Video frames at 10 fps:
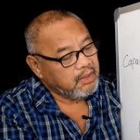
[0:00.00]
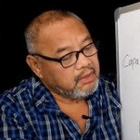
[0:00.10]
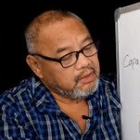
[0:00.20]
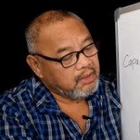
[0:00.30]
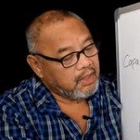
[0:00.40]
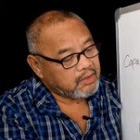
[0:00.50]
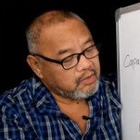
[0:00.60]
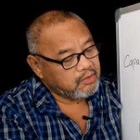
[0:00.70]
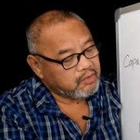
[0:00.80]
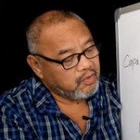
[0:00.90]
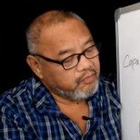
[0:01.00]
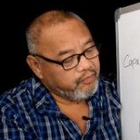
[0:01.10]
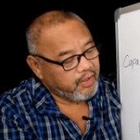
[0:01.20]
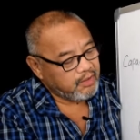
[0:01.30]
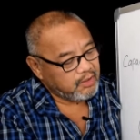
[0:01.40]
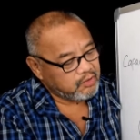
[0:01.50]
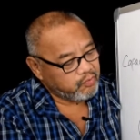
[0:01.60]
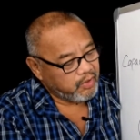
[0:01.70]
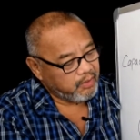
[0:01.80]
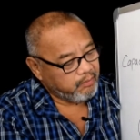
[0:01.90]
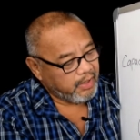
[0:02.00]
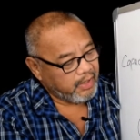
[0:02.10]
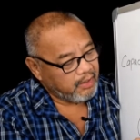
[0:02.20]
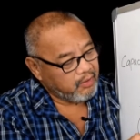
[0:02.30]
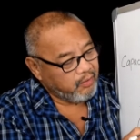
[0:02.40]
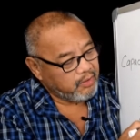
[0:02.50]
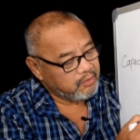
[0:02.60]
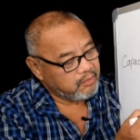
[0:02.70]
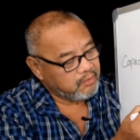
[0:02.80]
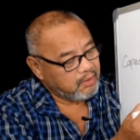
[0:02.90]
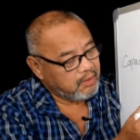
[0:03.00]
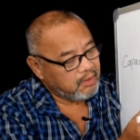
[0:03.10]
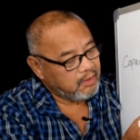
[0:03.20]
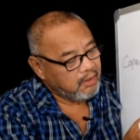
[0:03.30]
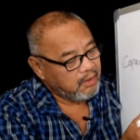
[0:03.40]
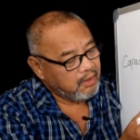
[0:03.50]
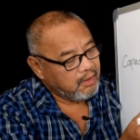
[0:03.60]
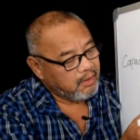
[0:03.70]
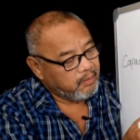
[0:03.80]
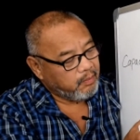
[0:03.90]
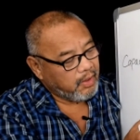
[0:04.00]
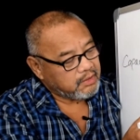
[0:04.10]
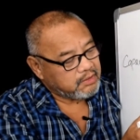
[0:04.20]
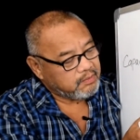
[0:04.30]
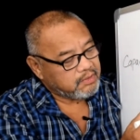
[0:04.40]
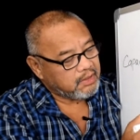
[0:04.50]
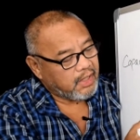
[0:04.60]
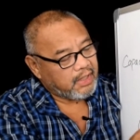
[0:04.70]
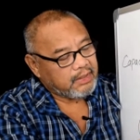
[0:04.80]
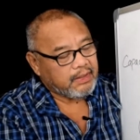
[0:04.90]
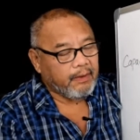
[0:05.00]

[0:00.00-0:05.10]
the electrons will find its way back going to the positive side,